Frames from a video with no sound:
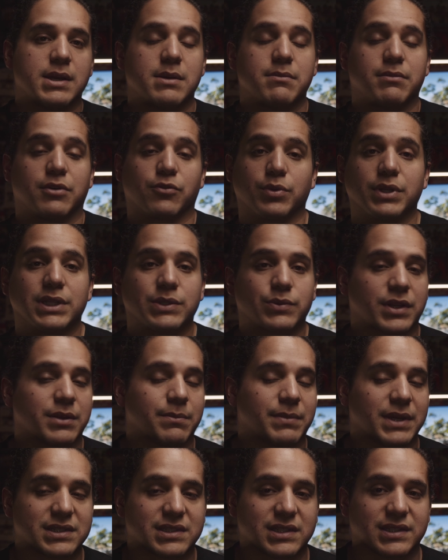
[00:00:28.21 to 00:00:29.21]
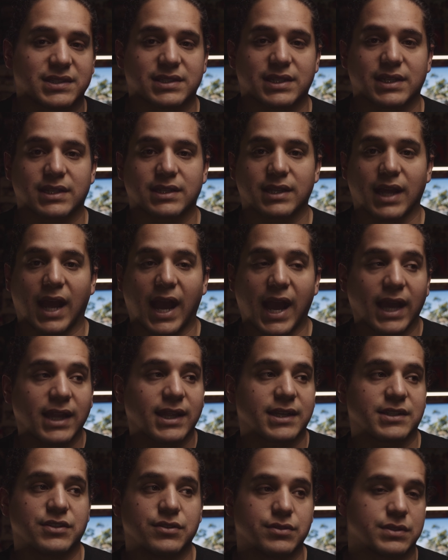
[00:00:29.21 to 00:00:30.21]
But really one of the best things that I
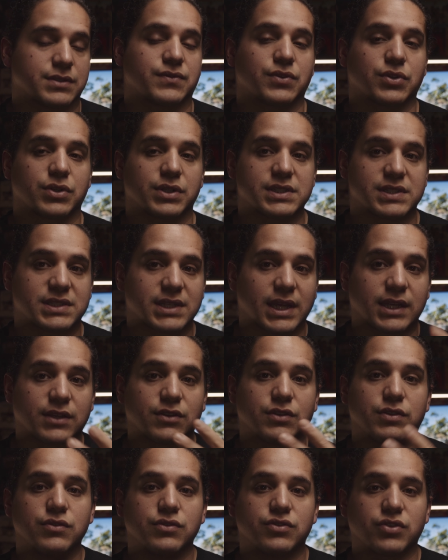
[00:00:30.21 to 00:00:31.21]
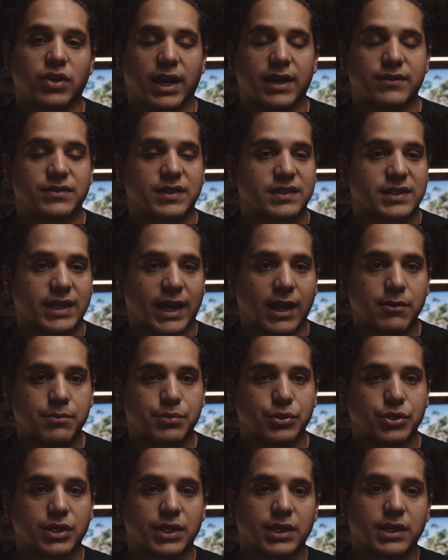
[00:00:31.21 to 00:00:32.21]
like to use it for is setting 2 drives as the
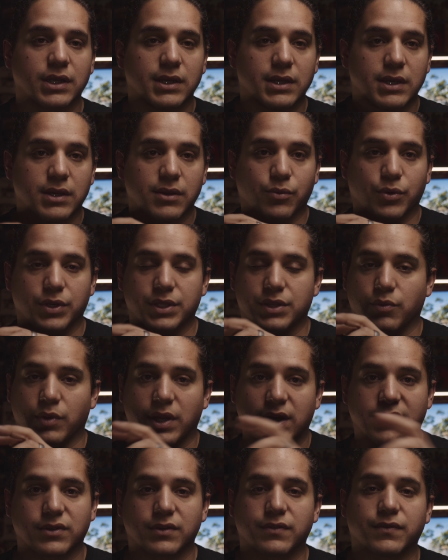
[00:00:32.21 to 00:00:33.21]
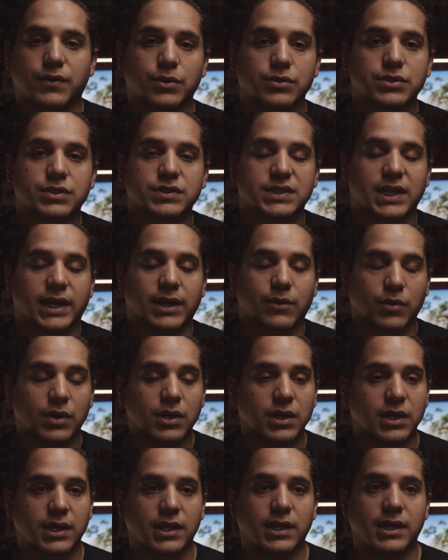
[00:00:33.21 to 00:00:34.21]
output with whatever folders that I
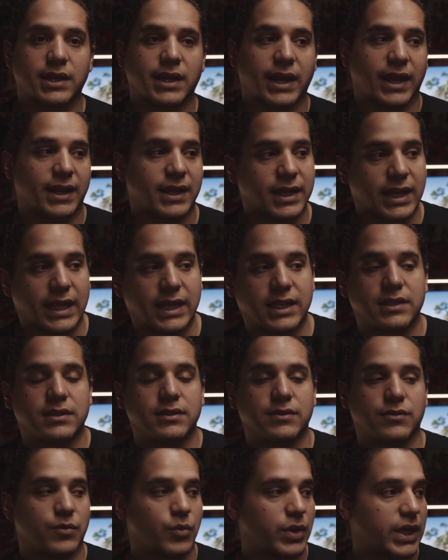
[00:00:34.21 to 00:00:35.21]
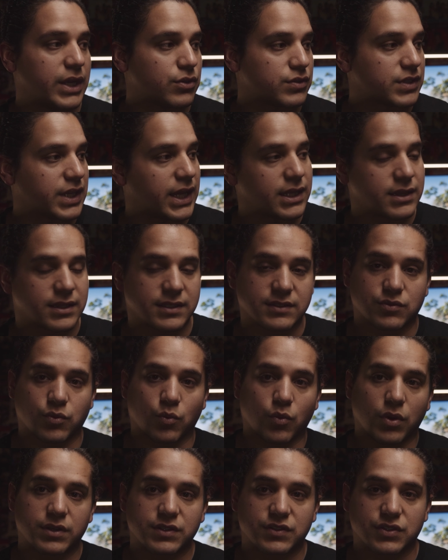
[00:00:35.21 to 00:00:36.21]
want, and then it'll take this
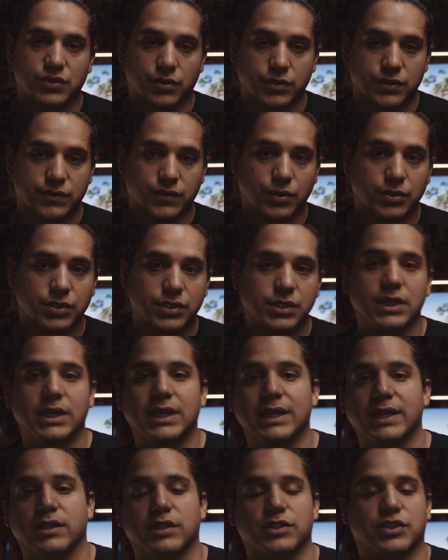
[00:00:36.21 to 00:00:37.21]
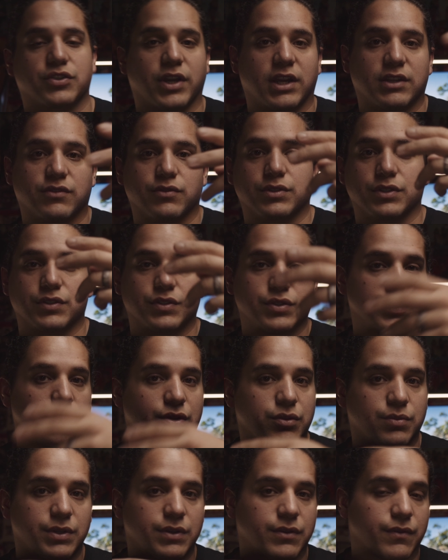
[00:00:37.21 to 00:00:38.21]
one source folder and transfer it to 2 to
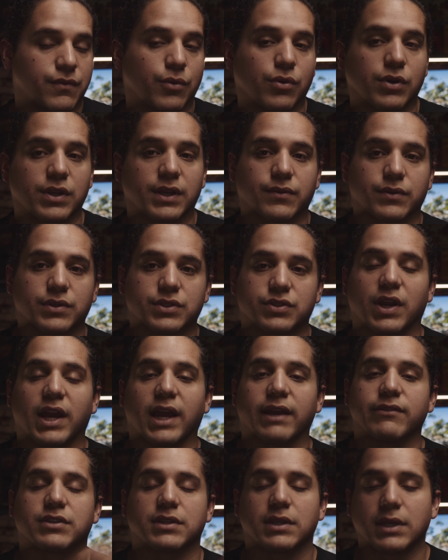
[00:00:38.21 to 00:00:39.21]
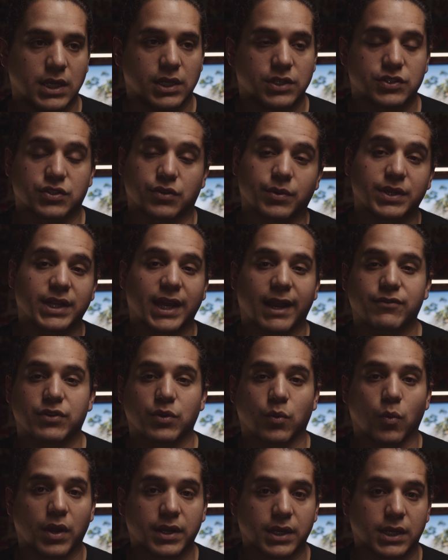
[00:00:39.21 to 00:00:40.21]
3 or 4 different drives. So really after
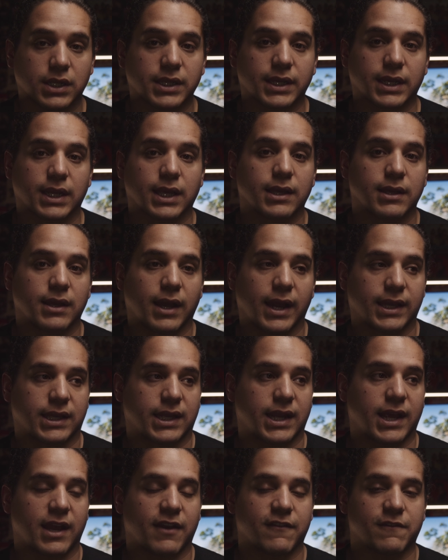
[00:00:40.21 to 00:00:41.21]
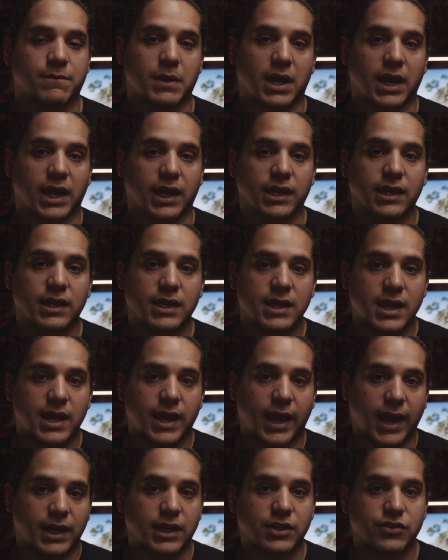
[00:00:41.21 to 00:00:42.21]
one click, I can have my
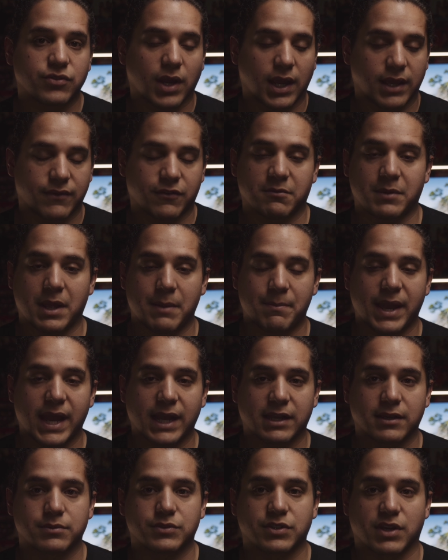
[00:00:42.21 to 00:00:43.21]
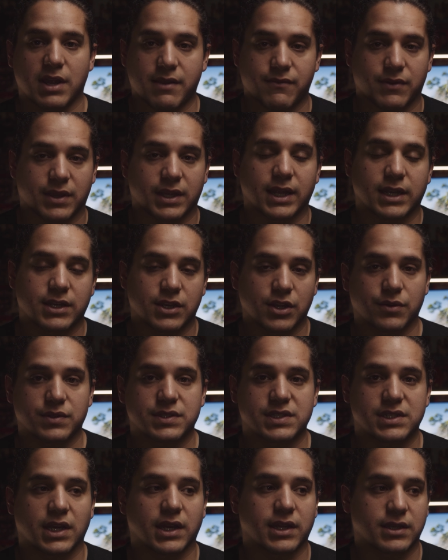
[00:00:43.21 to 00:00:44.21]
edit drive and my backup drive, and I know it's
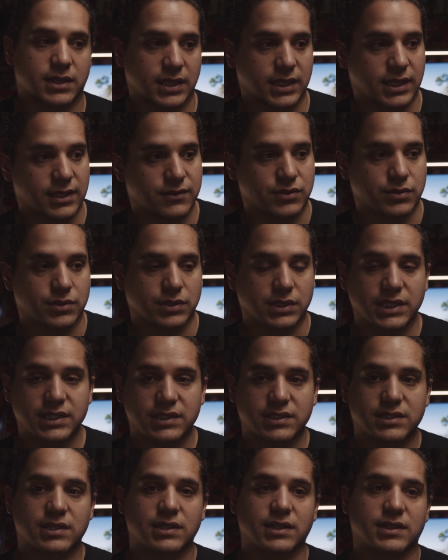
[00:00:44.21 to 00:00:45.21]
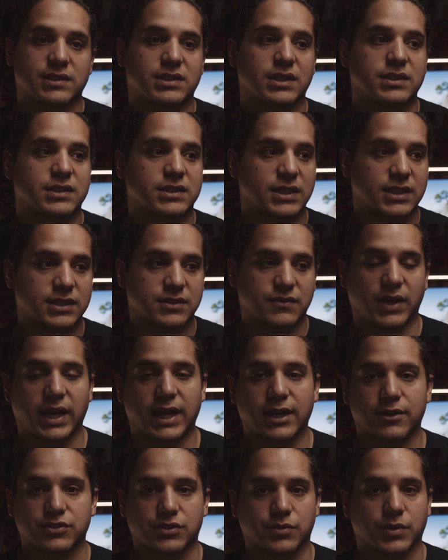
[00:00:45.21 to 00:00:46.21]
done. It gives you a list and it says these
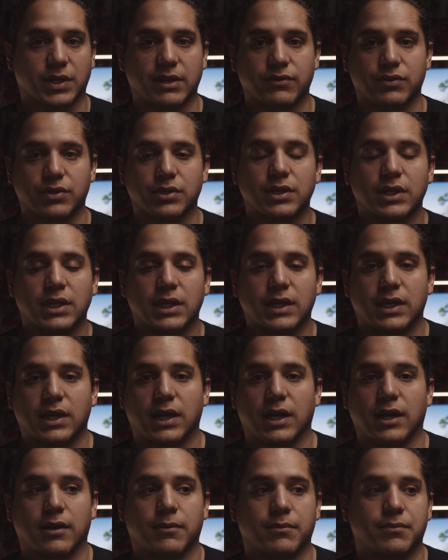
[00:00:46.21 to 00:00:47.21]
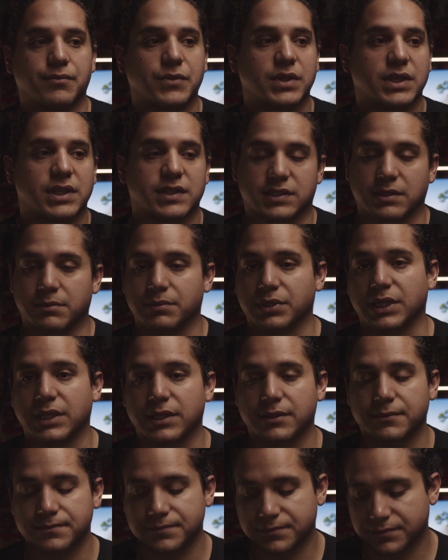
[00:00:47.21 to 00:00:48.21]
files or whatever is
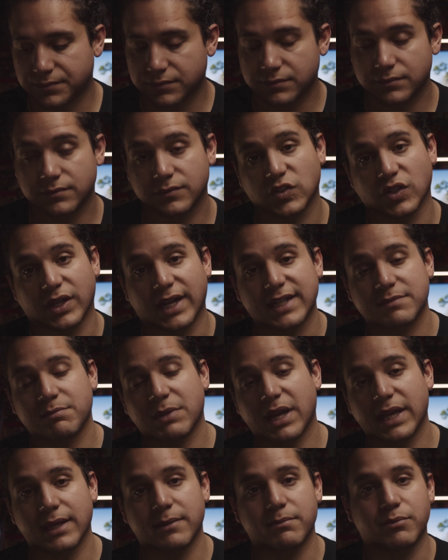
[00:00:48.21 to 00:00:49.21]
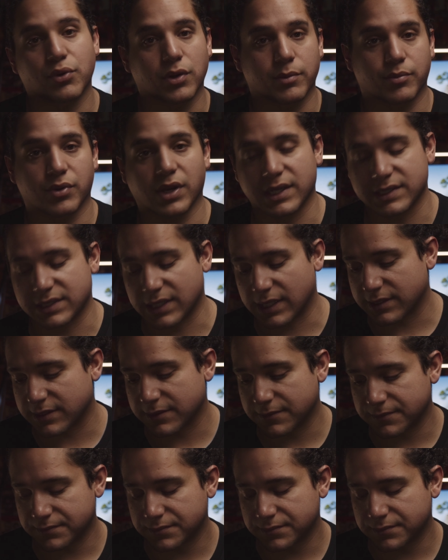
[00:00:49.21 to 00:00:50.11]
completed. So that's my import process.